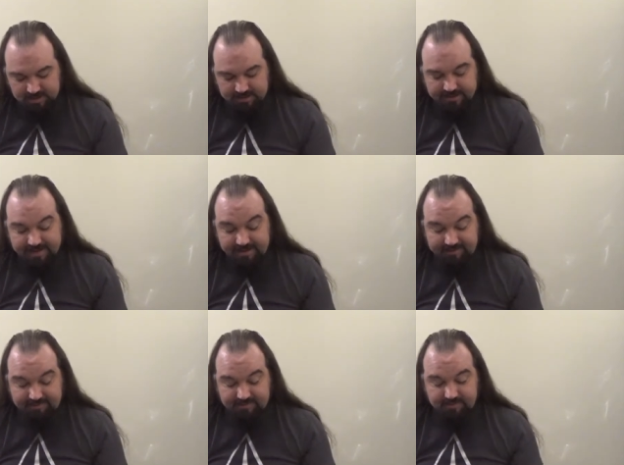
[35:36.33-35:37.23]

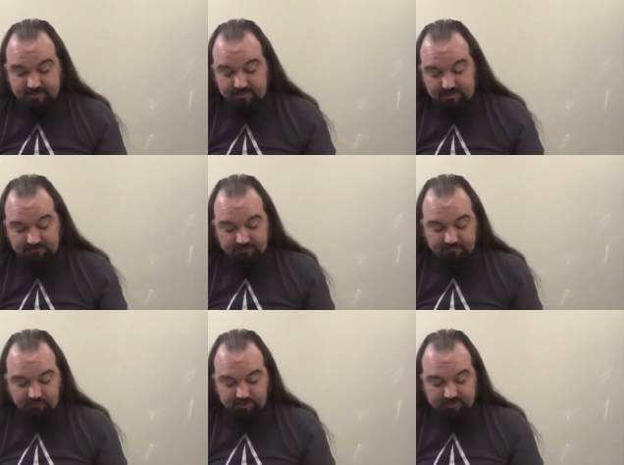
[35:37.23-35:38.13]
Next from
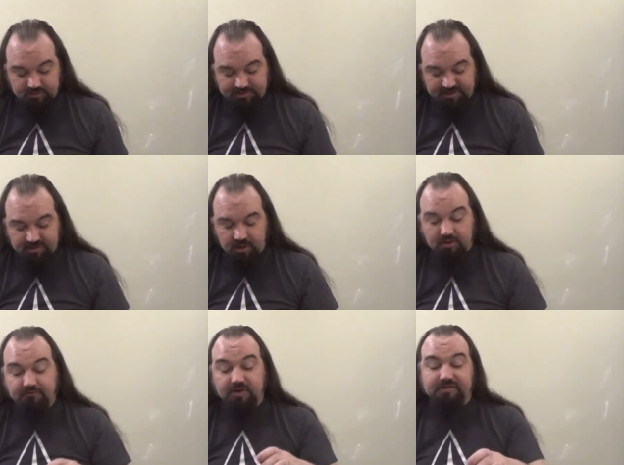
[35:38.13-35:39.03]
Voyager would be Dark
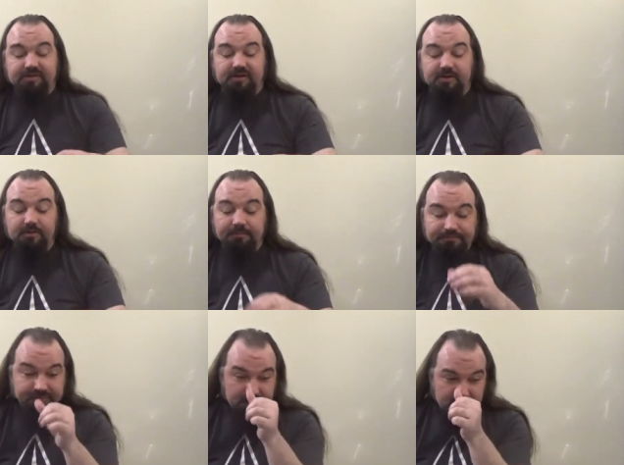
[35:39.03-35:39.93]
Frontier.
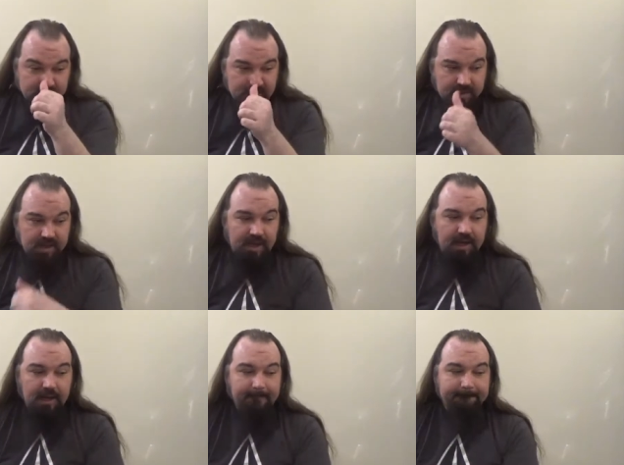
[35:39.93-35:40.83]

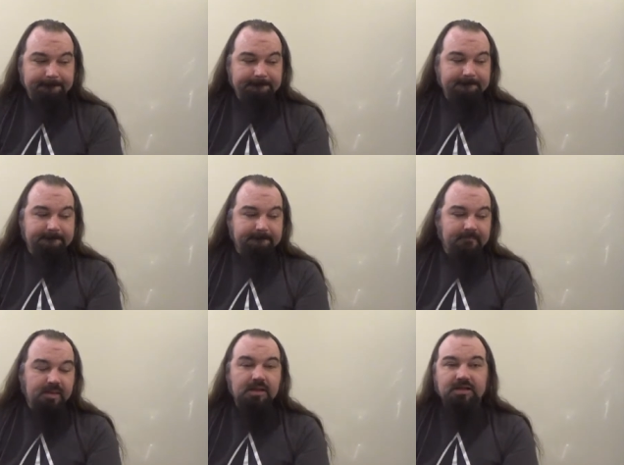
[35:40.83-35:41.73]
Um,
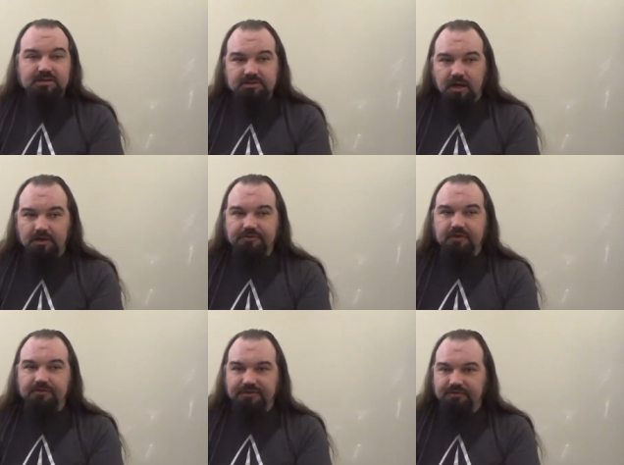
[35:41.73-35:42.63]

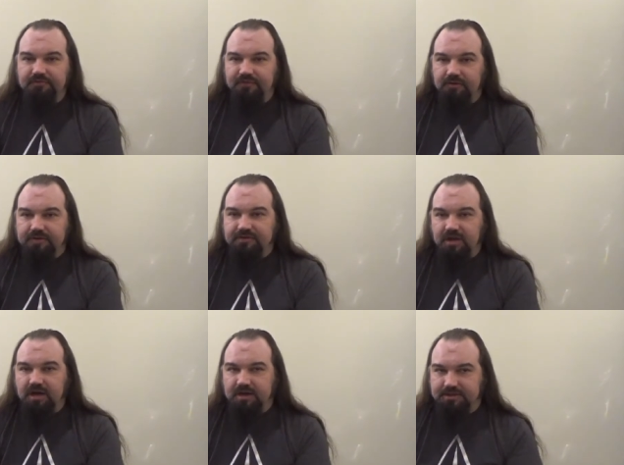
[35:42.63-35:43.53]
also, this would focus
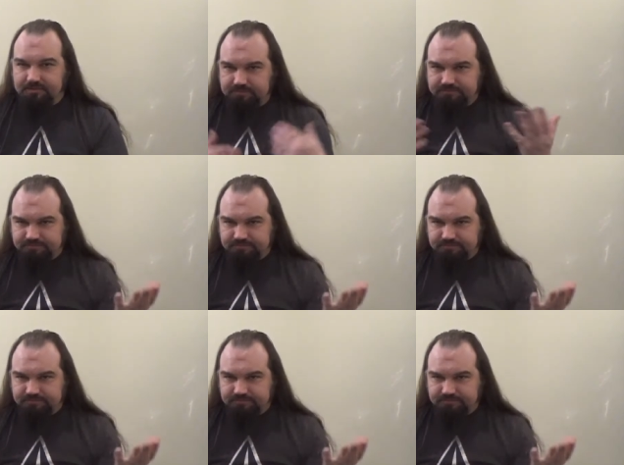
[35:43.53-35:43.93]
on